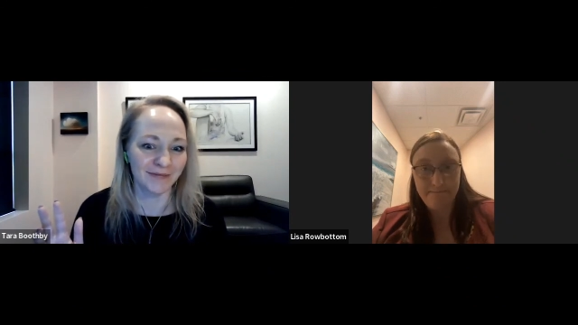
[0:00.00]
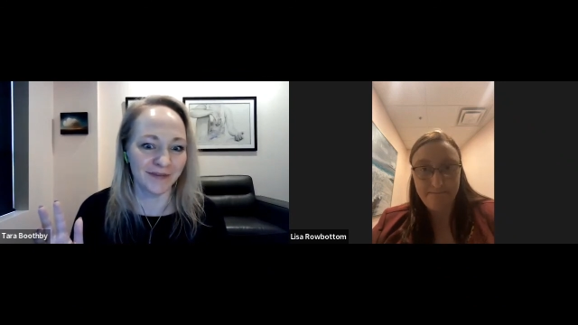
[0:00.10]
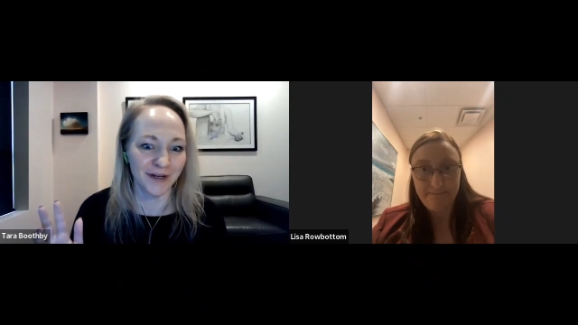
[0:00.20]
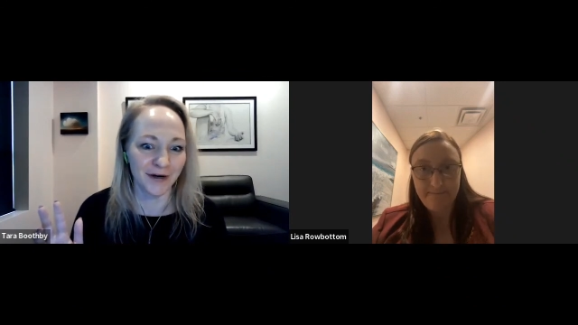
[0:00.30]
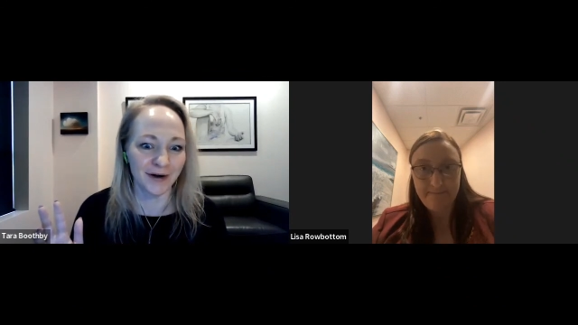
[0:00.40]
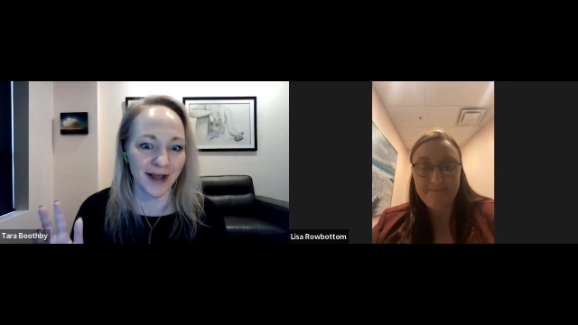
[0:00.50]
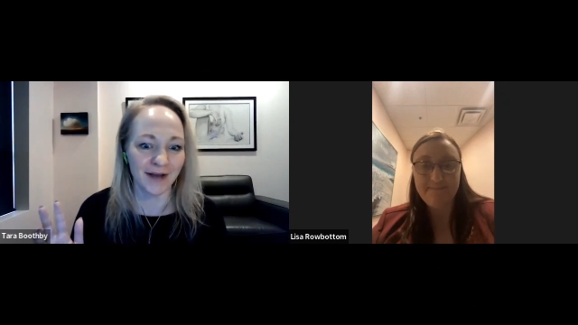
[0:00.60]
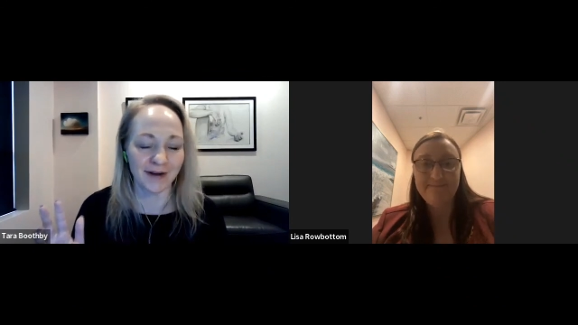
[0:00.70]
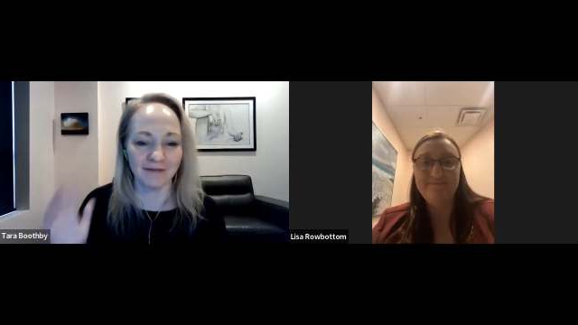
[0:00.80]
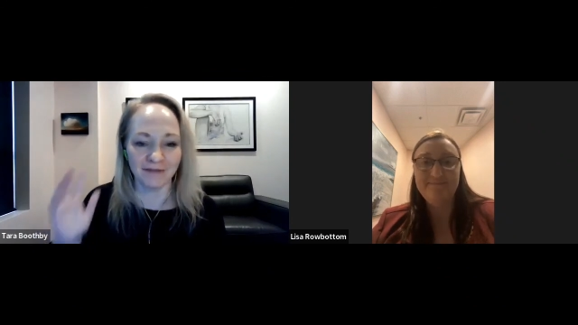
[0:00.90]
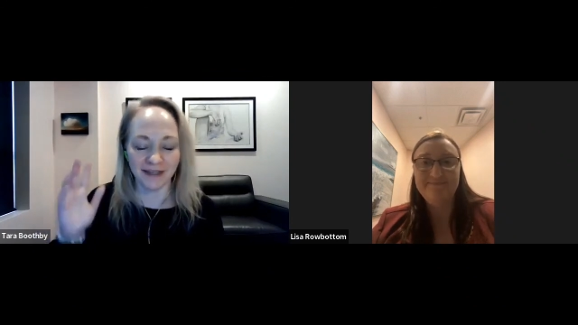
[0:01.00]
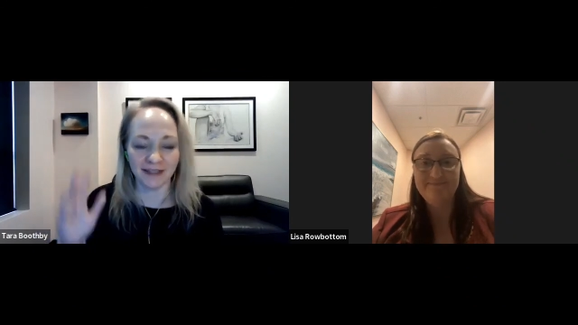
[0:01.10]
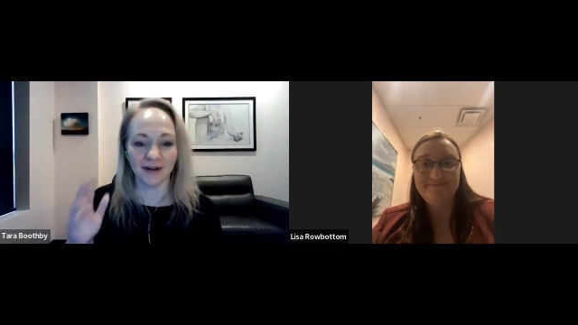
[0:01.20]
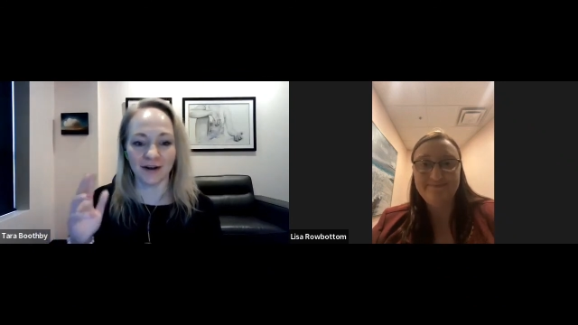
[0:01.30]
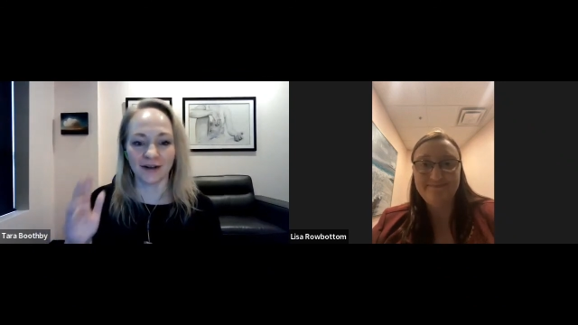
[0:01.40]
Speaker 1: figure out how to invent
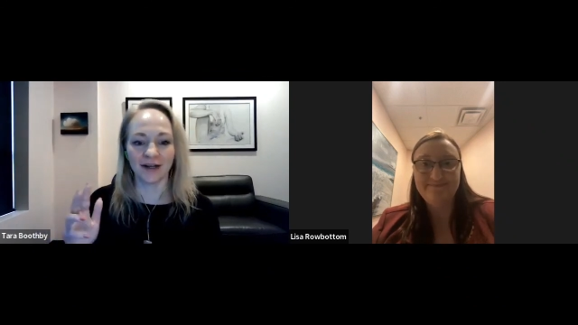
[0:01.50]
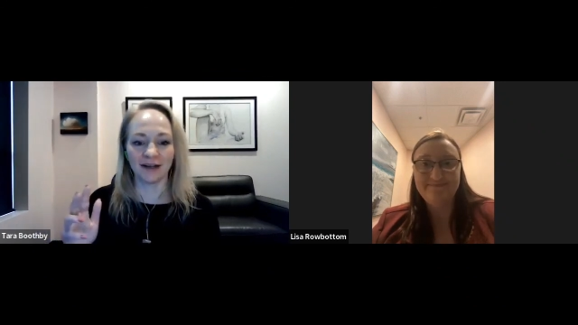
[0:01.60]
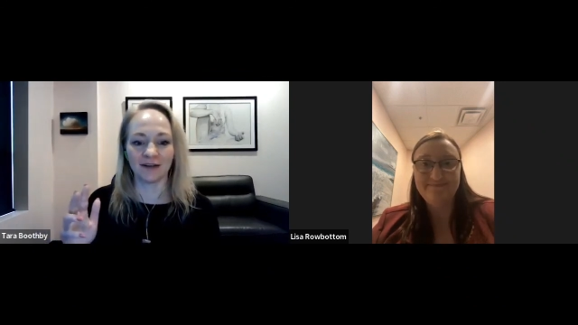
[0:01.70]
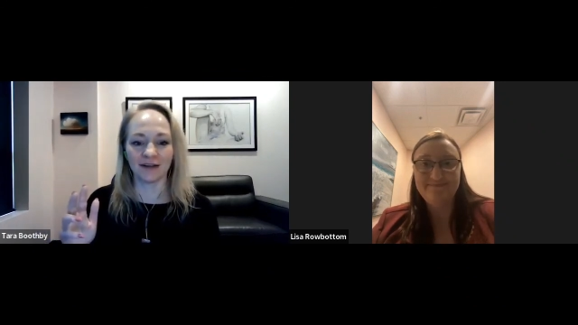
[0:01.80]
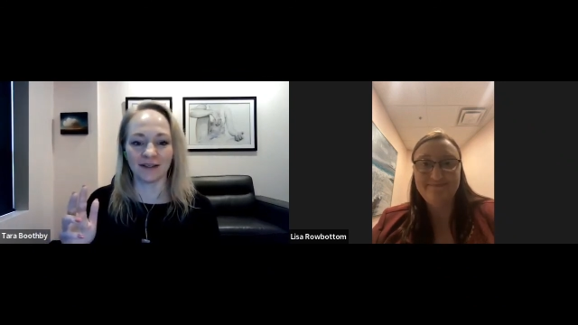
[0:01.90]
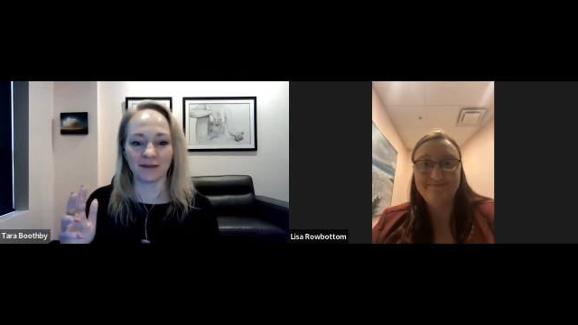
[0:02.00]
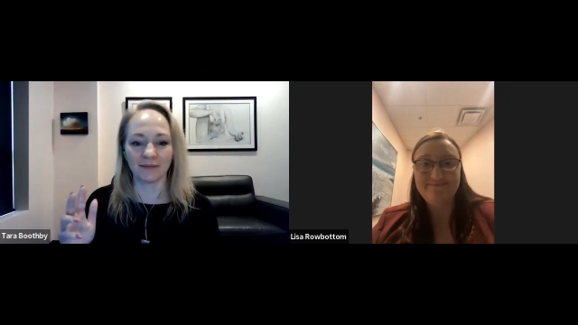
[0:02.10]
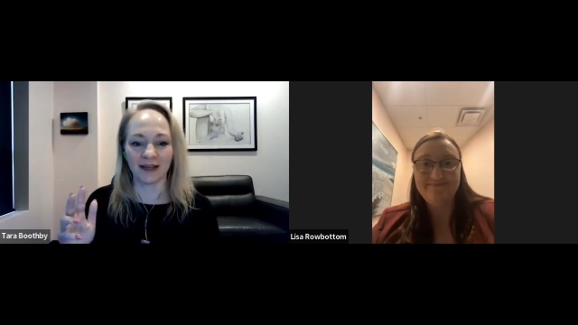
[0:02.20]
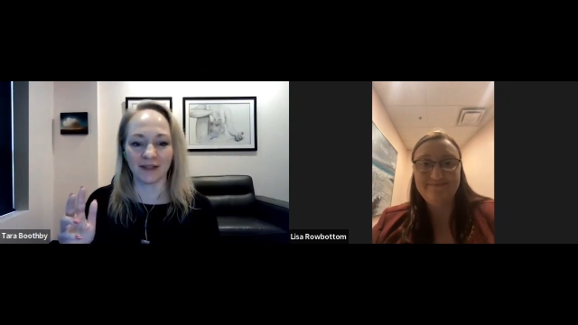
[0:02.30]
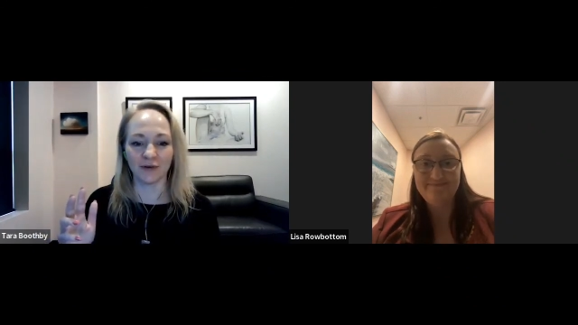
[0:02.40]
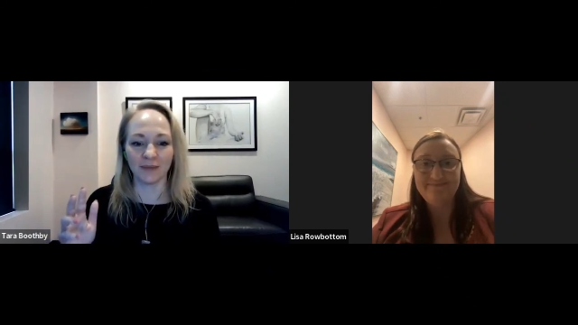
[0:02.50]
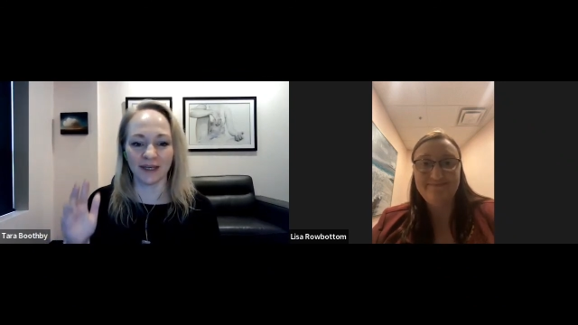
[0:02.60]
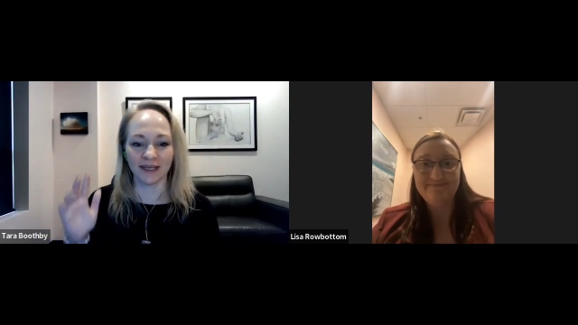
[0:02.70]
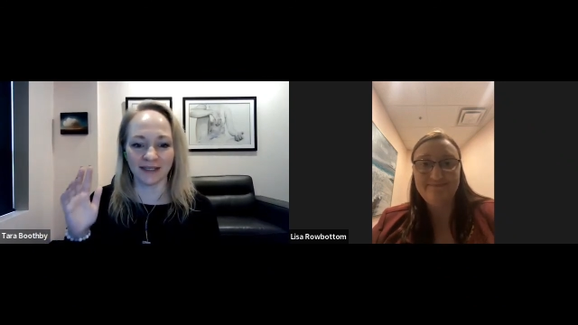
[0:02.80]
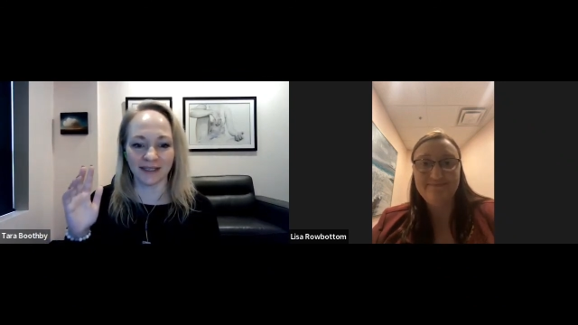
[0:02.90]
our diagnostic manual
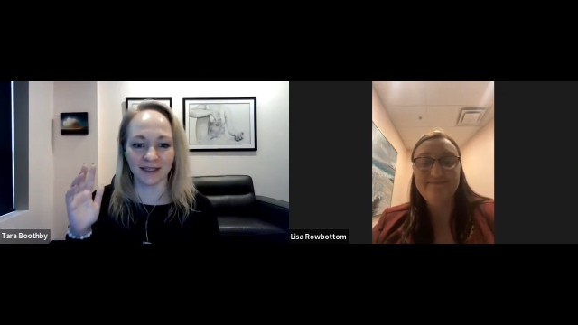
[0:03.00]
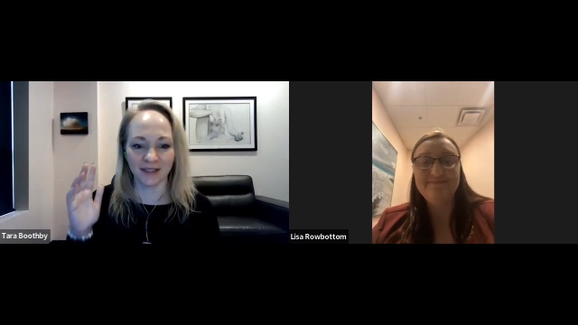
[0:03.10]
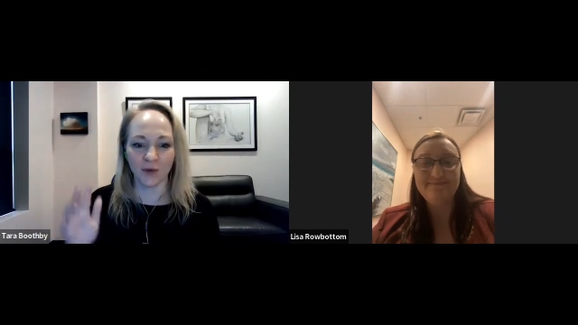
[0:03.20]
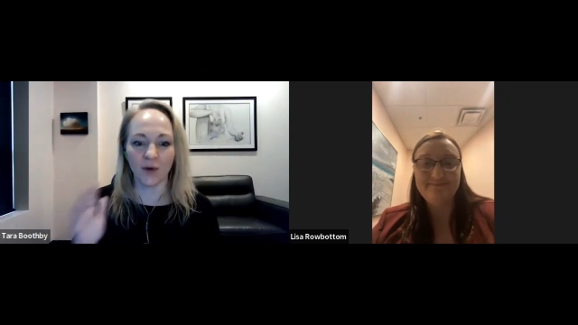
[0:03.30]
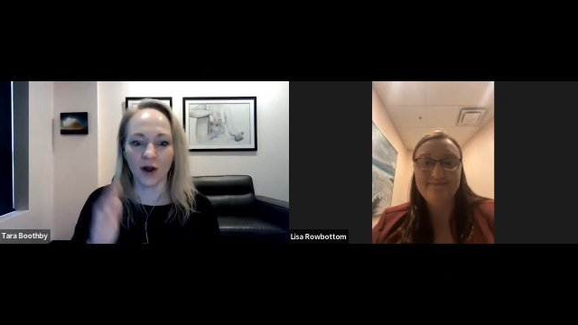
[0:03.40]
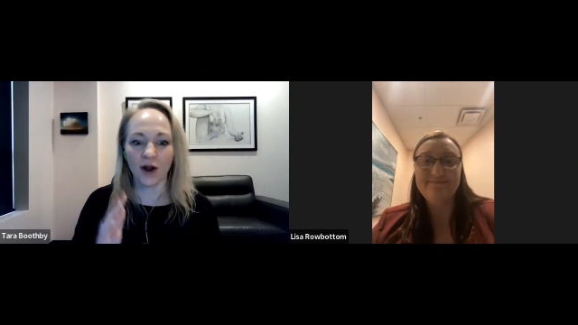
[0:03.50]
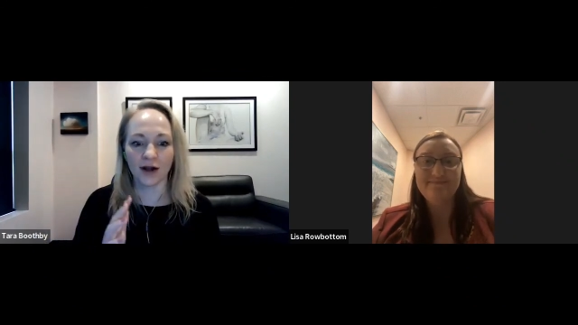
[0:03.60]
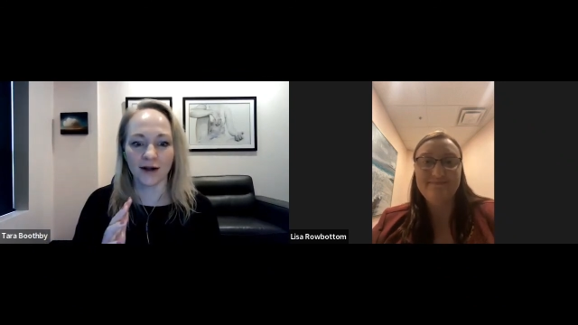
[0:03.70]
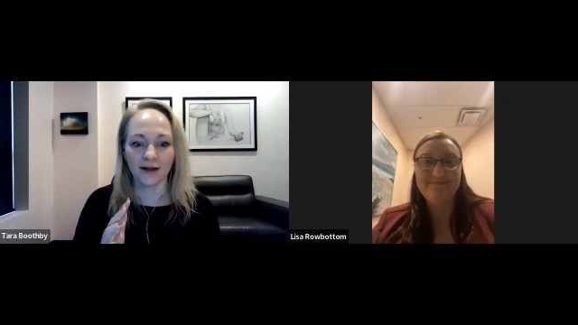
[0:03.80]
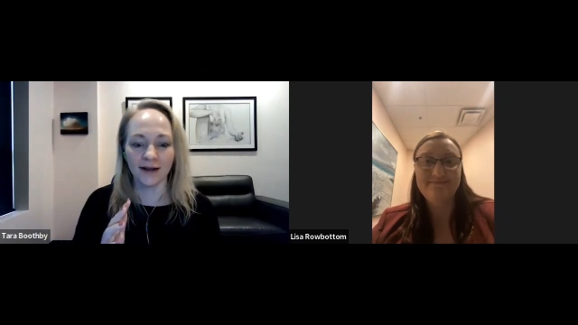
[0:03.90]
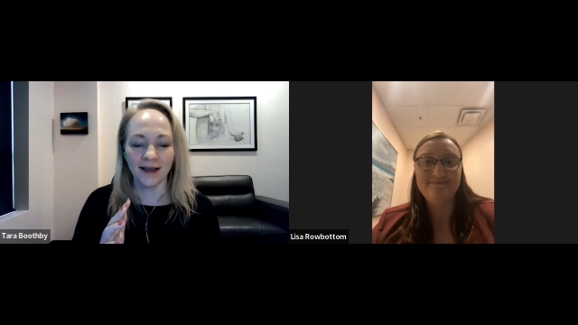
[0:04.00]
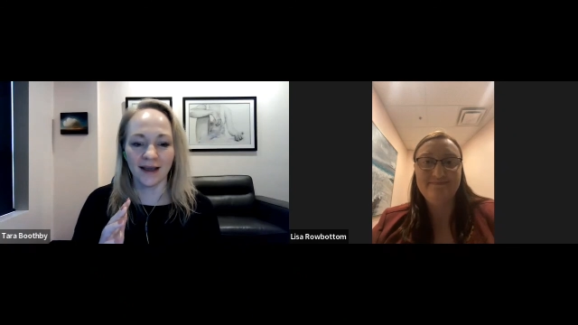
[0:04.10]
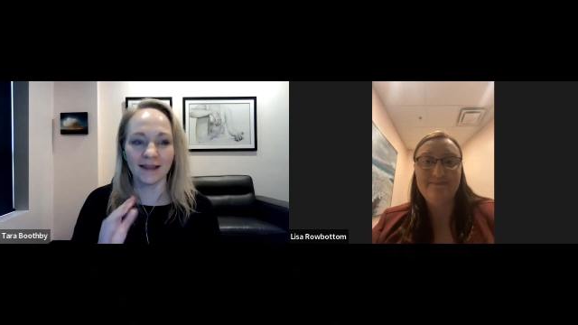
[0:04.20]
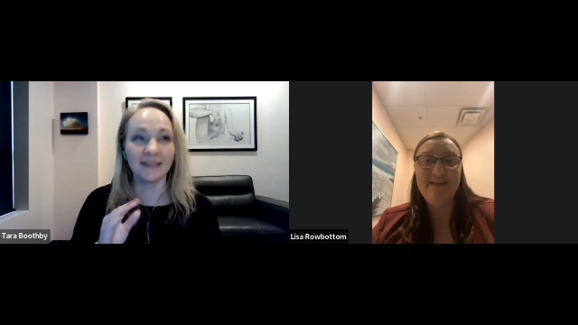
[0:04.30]
because it's so hard. And the